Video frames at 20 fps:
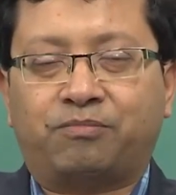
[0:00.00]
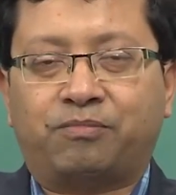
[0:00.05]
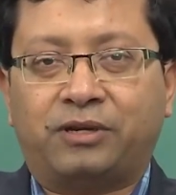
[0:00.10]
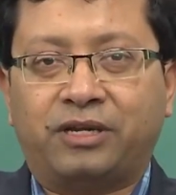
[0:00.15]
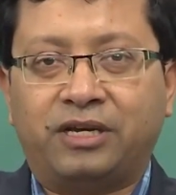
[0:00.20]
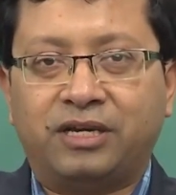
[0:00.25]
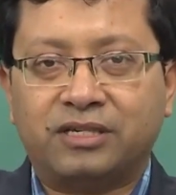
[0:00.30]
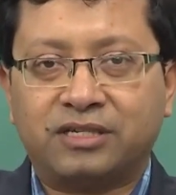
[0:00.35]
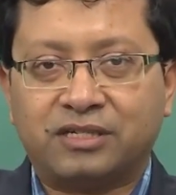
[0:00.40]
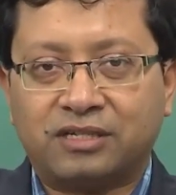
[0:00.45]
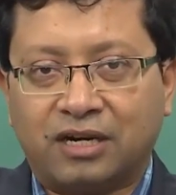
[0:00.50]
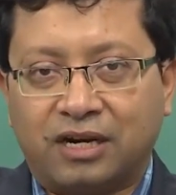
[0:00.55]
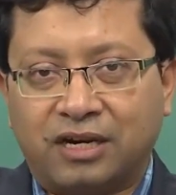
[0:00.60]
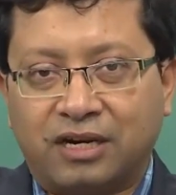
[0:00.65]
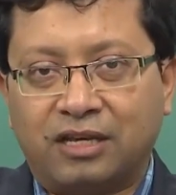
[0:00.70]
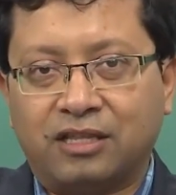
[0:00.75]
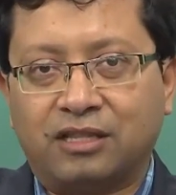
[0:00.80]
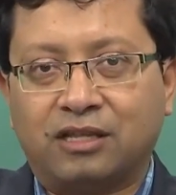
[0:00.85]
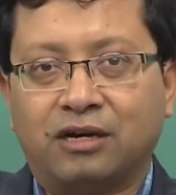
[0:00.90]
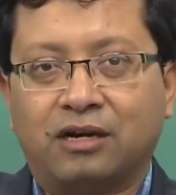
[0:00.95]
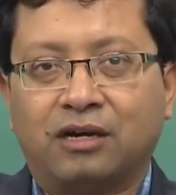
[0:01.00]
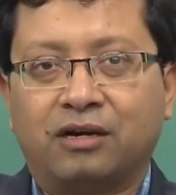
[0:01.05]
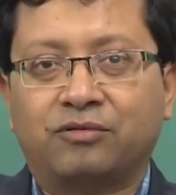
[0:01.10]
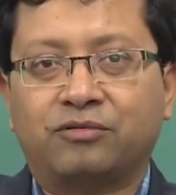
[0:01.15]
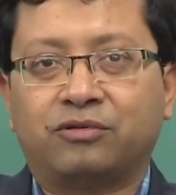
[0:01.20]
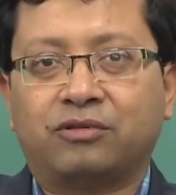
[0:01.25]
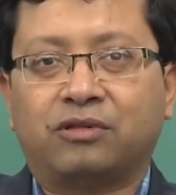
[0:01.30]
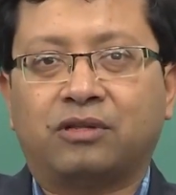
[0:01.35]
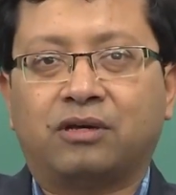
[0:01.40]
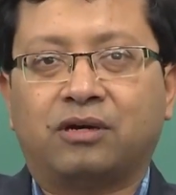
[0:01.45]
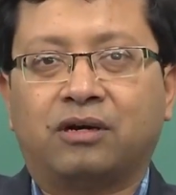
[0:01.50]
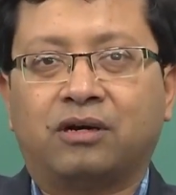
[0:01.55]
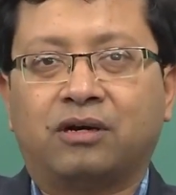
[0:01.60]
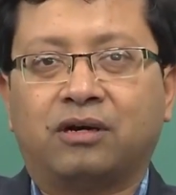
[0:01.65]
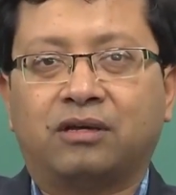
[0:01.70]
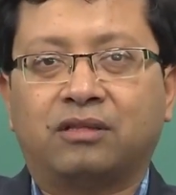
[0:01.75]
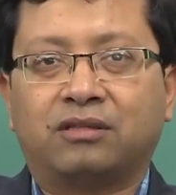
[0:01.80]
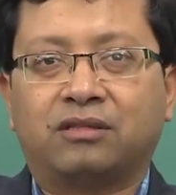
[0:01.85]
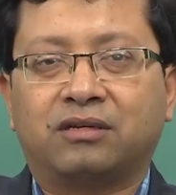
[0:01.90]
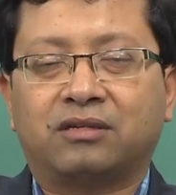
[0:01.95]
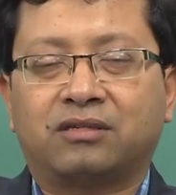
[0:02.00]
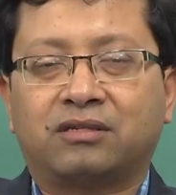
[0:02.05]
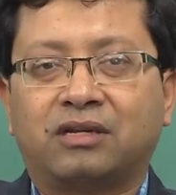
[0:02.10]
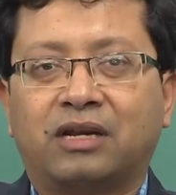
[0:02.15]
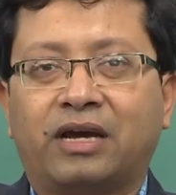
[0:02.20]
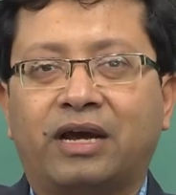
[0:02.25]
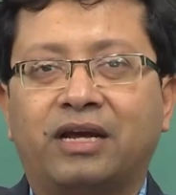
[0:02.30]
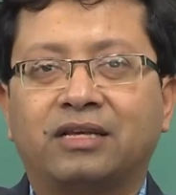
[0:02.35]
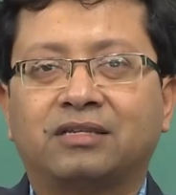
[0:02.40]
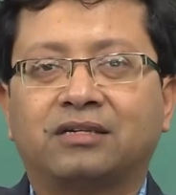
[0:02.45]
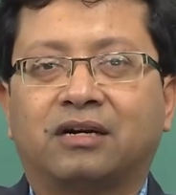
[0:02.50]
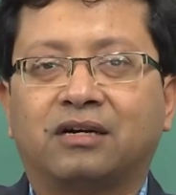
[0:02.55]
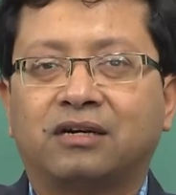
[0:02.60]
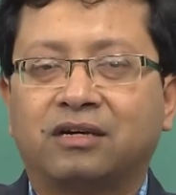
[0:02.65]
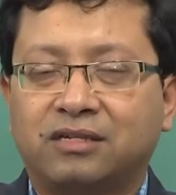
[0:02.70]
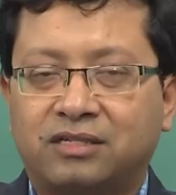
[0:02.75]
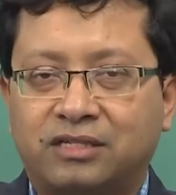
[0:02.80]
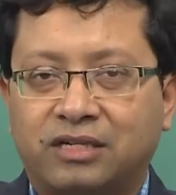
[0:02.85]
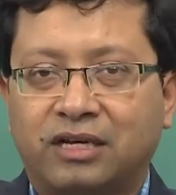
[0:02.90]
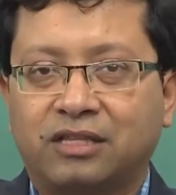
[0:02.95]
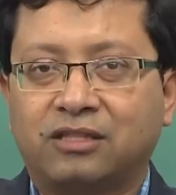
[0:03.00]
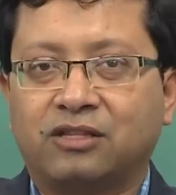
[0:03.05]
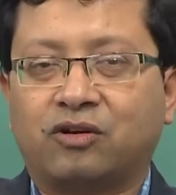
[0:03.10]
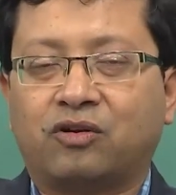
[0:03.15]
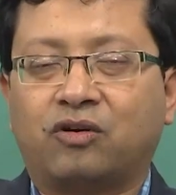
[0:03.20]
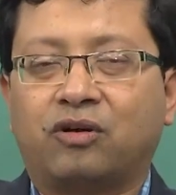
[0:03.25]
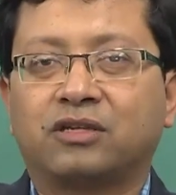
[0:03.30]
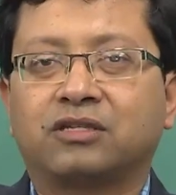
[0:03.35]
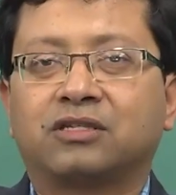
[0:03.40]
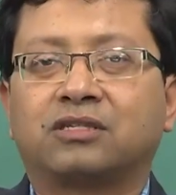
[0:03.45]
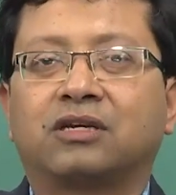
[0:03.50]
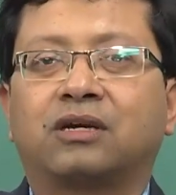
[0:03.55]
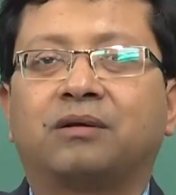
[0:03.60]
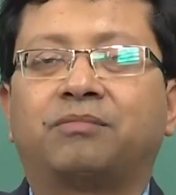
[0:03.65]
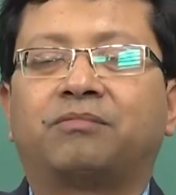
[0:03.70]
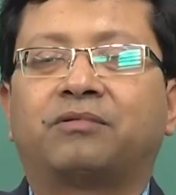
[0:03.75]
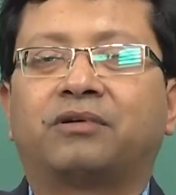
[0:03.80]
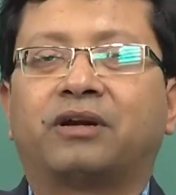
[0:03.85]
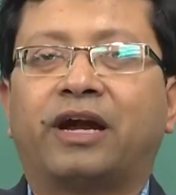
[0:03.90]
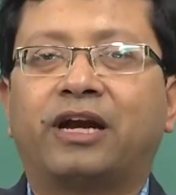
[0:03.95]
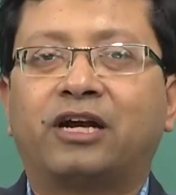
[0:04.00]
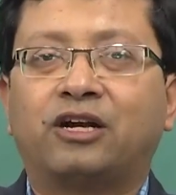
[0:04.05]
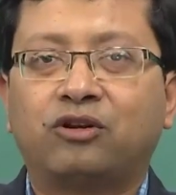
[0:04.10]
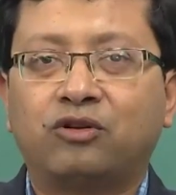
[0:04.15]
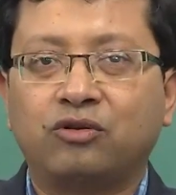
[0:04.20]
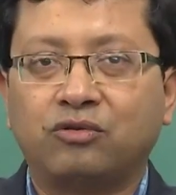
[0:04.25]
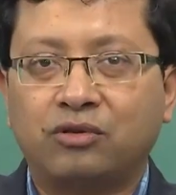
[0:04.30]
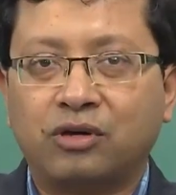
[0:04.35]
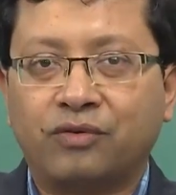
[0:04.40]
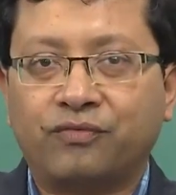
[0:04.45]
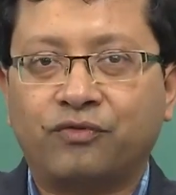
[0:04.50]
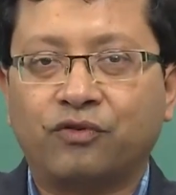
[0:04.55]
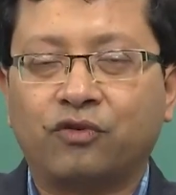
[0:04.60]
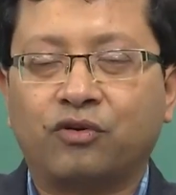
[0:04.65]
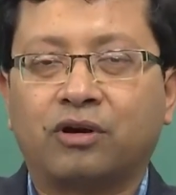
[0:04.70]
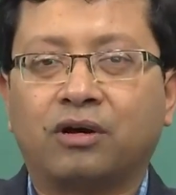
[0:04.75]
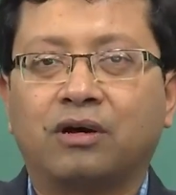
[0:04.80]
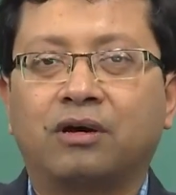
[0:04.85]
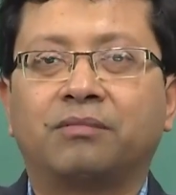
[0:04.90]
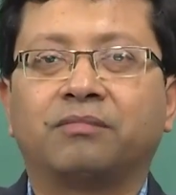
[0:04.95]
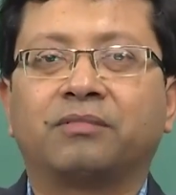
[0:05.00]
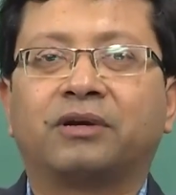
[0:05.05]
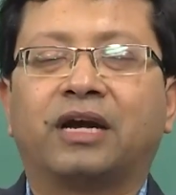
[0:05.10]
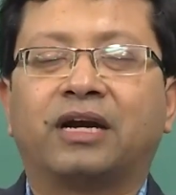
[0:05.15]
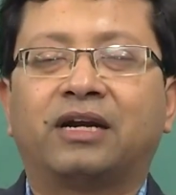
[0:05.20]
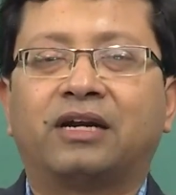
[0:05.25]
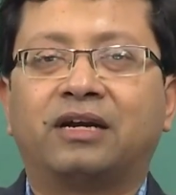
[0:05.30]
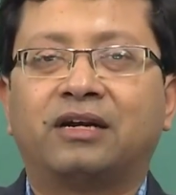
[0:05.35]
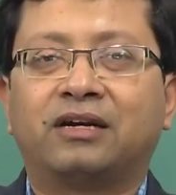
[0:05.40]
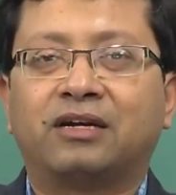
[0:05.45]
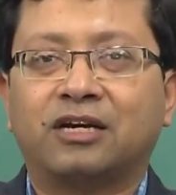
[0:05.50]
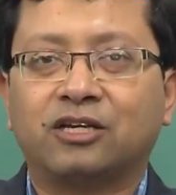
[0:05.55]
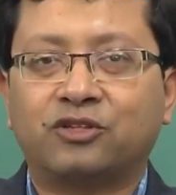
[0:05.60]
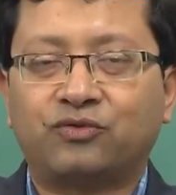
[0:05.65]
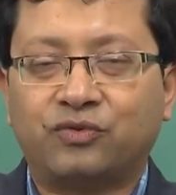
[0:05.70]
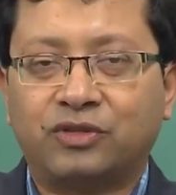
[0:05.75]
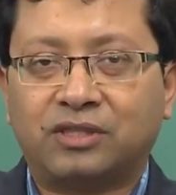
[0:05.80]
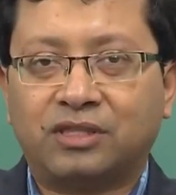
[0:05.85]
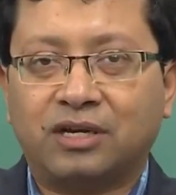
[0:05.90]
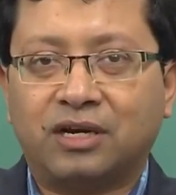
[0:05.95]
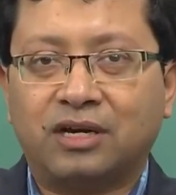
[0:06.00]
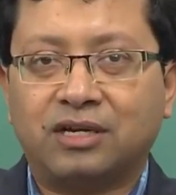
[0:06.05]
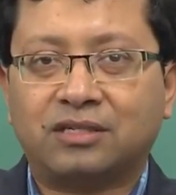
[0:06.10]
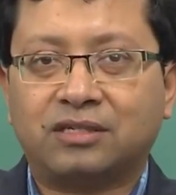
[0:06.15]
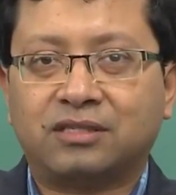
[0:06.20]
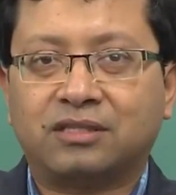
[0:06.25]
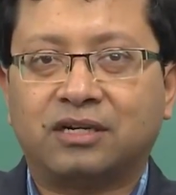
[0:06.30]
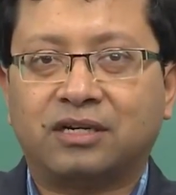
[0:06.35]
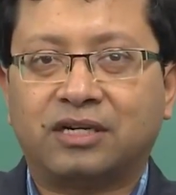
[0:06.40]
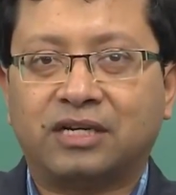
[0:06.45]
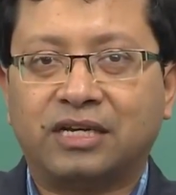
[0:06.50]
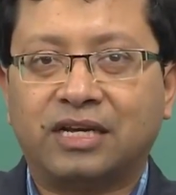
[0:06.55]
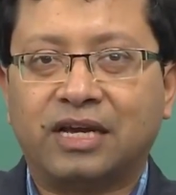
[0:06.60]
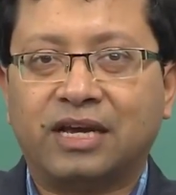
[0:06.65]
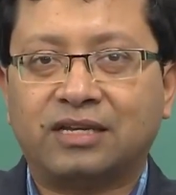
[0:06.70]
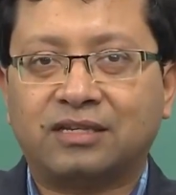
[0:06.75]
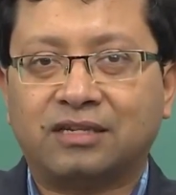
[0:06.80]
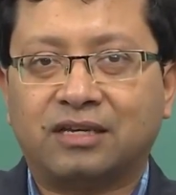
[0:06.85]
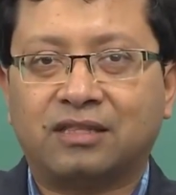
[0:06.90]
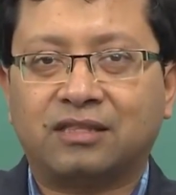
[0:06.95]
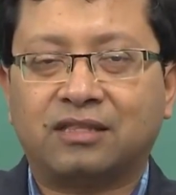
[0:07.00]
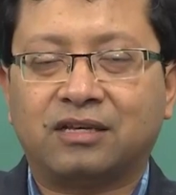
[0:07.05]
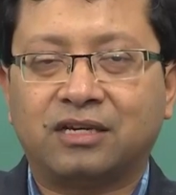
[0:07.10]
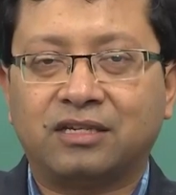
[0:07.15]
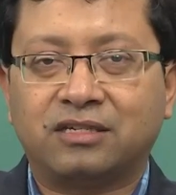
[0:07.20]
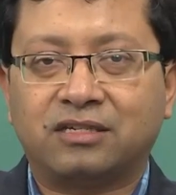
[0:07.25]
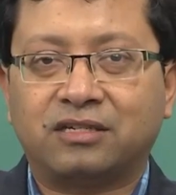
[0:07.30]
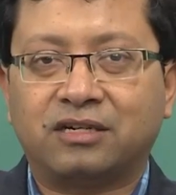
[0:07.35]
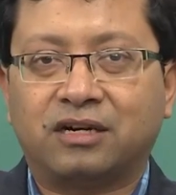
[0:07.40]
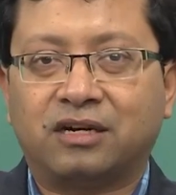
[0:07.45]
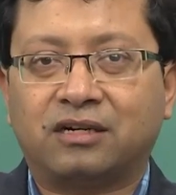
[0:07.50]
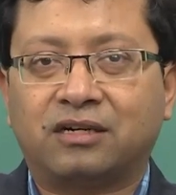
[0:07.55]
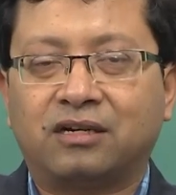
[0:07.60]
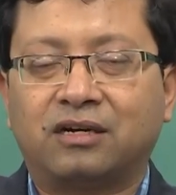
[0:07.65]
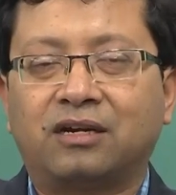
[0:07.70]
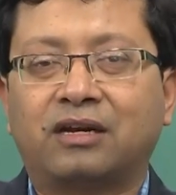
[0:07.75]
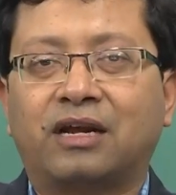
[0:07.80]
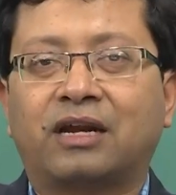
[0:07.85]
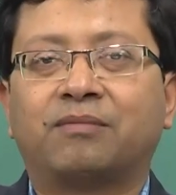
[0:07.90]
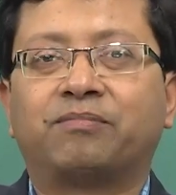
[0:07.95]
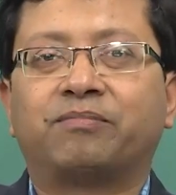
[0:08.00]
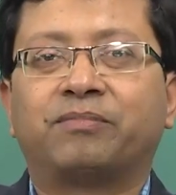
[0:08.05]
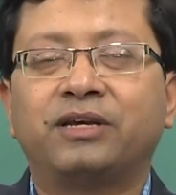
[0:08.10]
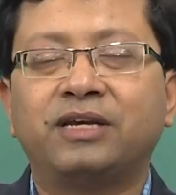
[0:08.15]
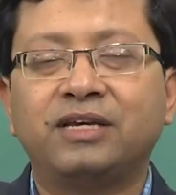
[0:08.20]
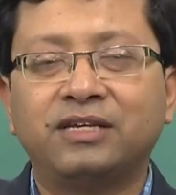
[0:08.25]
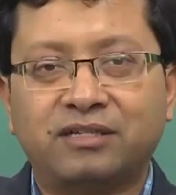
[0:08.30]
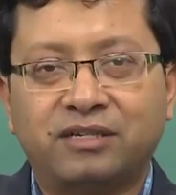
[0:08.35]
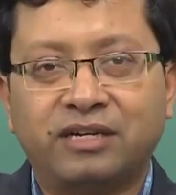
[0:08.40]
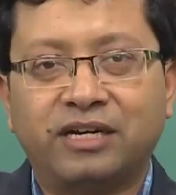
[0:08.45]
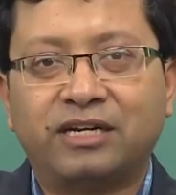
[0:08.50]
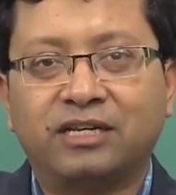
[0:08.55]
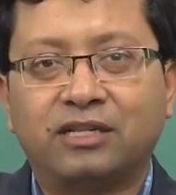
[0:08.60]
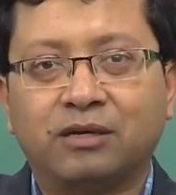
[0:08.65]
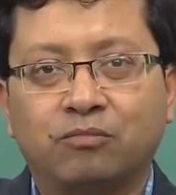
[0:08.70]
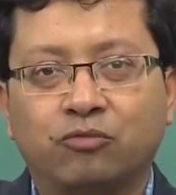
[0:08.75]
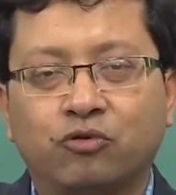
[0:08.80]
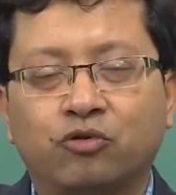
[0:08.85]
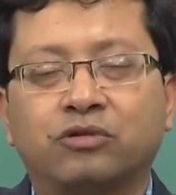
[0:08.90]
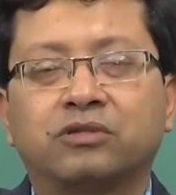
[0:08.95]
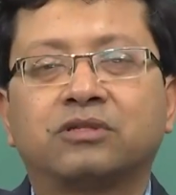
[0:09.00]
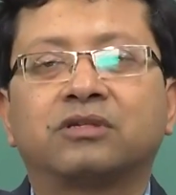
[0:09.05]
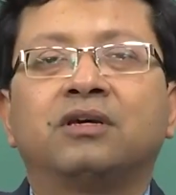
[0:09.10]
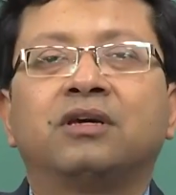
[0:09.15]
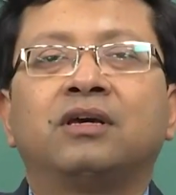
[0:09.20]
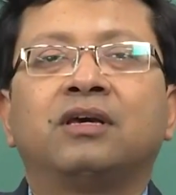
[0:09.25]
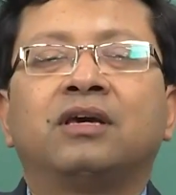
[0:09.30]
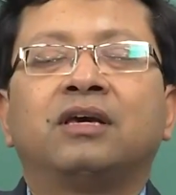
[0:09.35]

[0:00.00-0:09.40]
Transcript: please study the slides, understand the concept, write to the forum, get in touch with us, the TAs and the instructor, and please read the books.